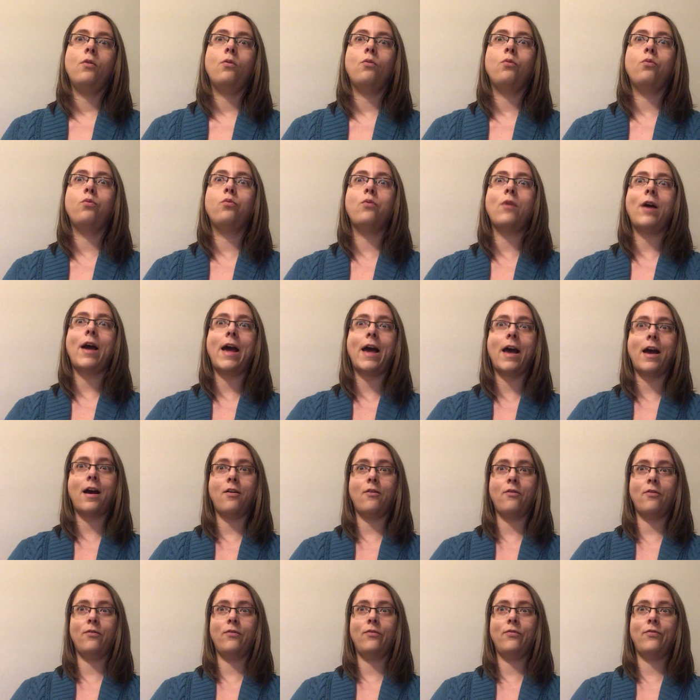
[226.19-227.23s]

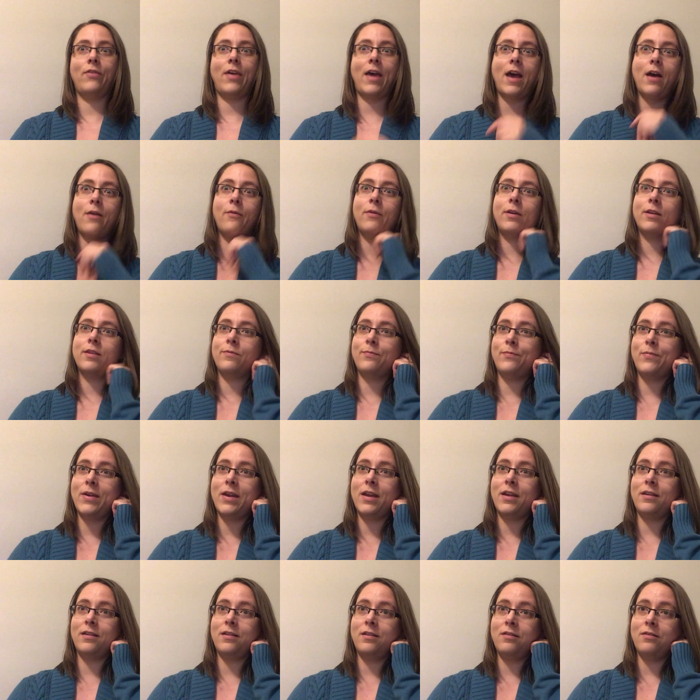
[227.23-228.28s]
Wow, that was
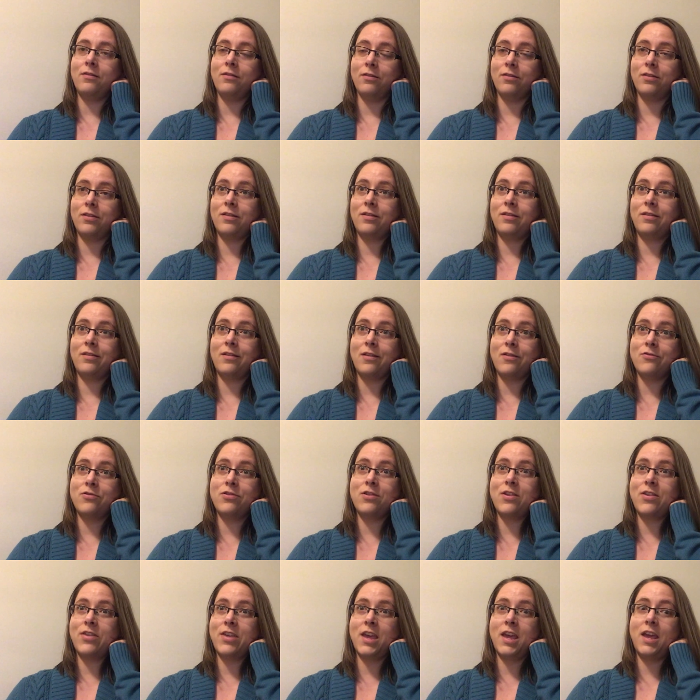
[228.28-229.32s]
big news, don't
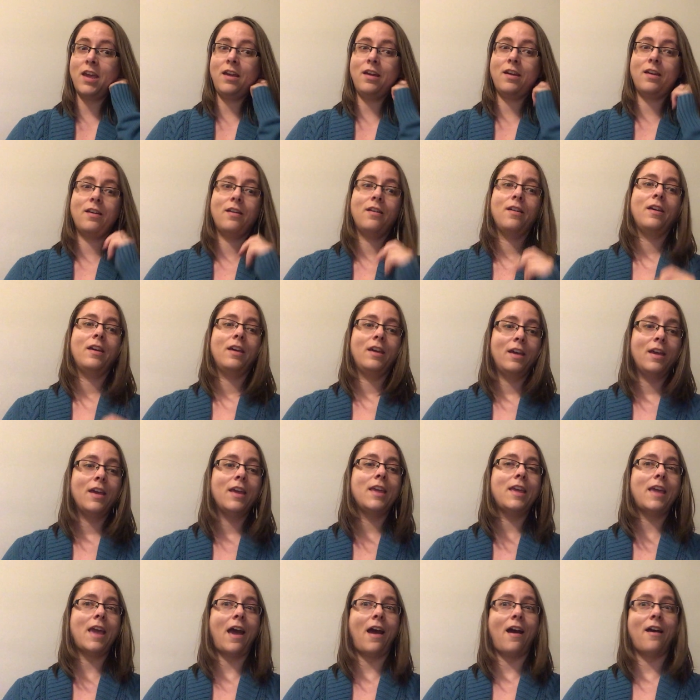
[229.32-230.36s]
you think?
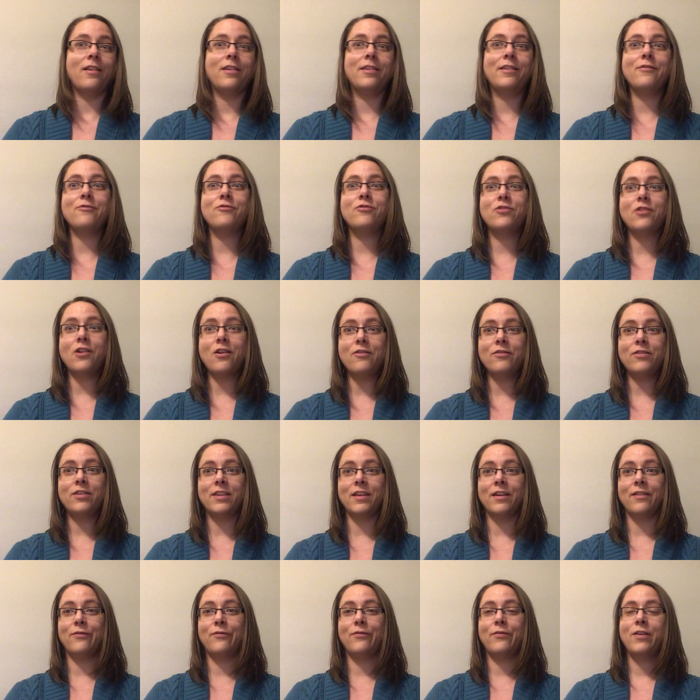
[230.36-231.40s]
Yeah, so
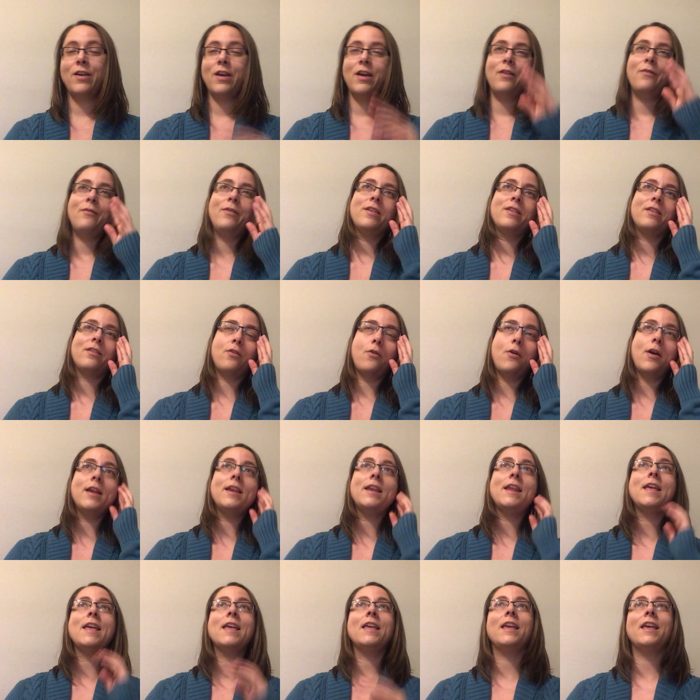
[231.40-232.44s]
Joseph was going
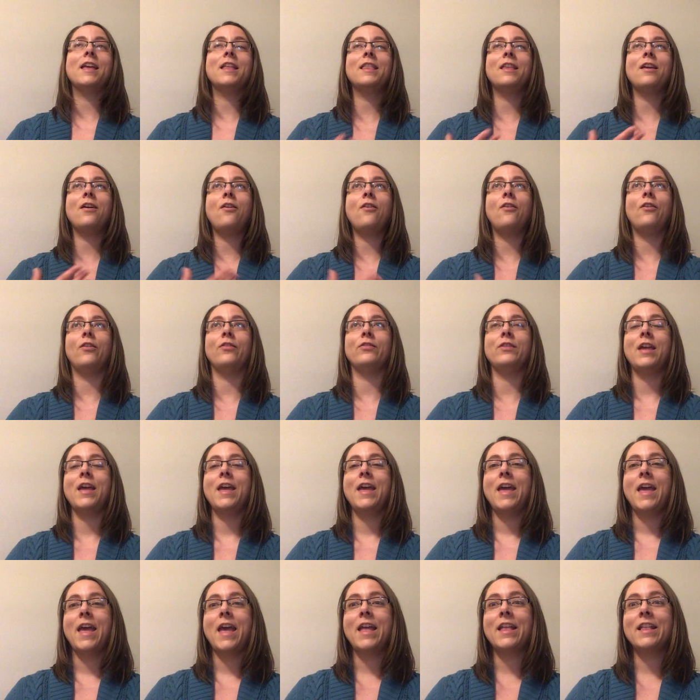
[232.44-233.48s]
to get to hold
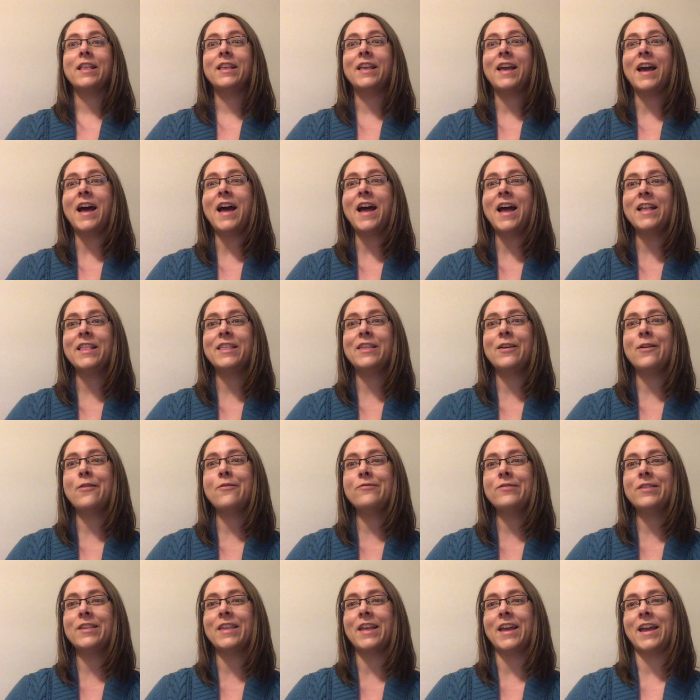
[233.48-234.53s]
God's
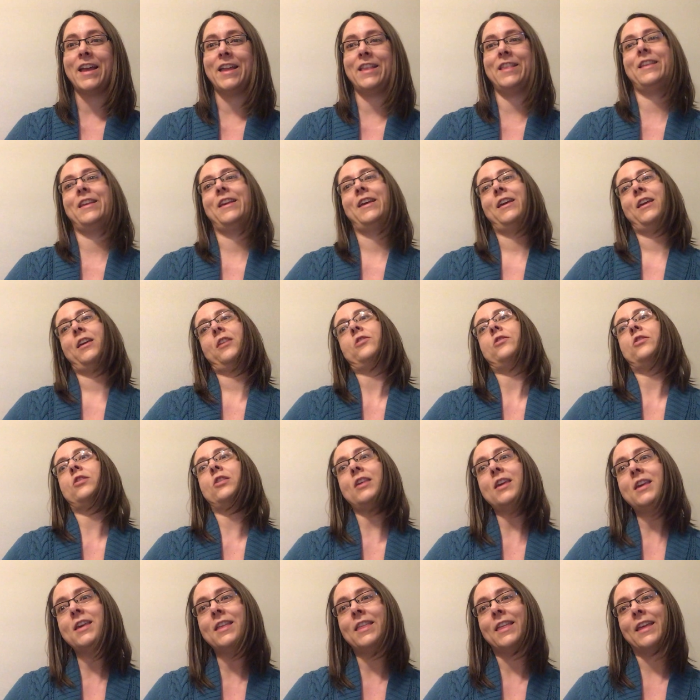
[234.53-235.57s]
own son,
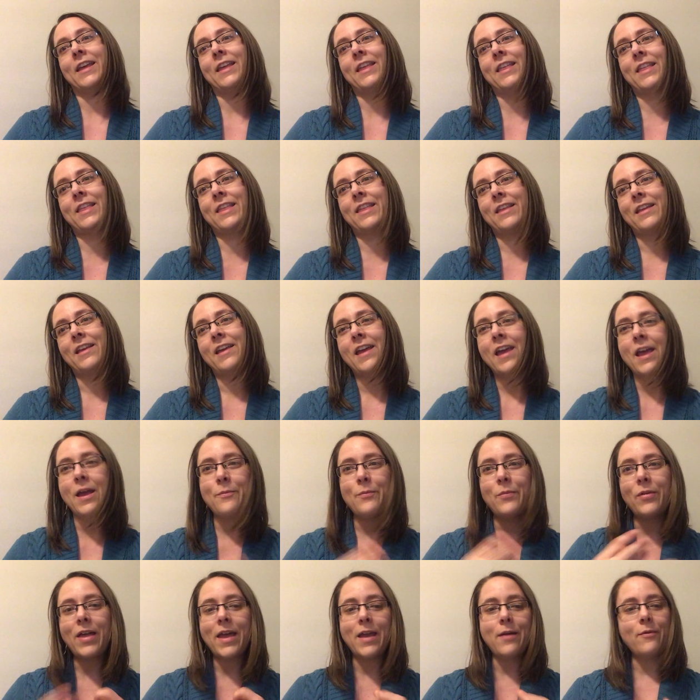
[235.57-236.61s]
Jesus, and
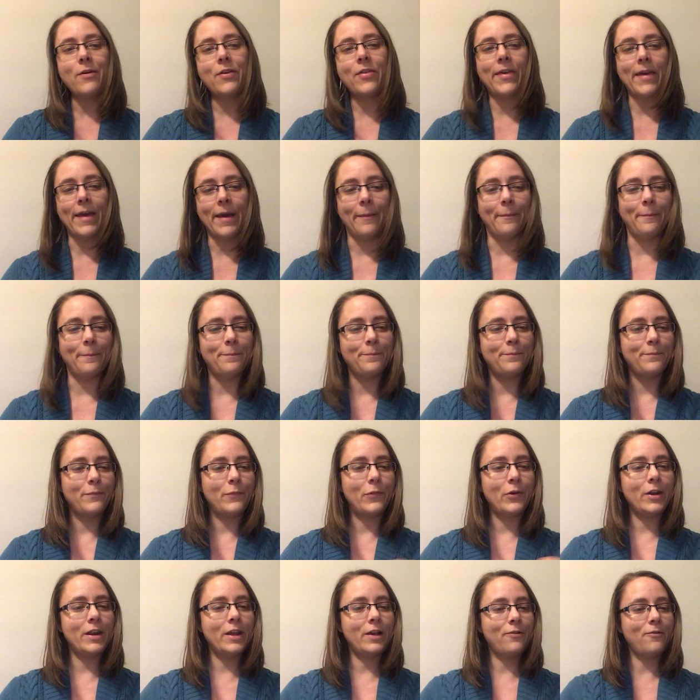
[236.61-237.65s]
play with him.
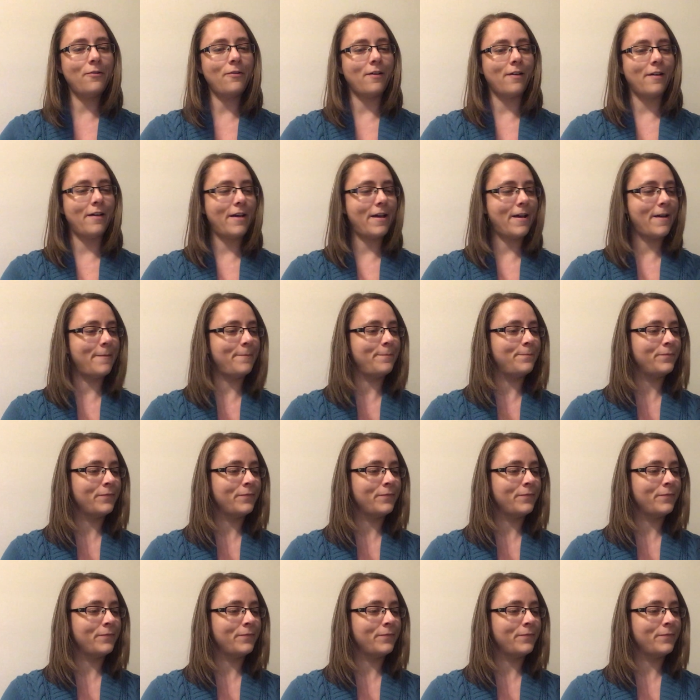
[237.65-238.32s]
Pretty cool, huh?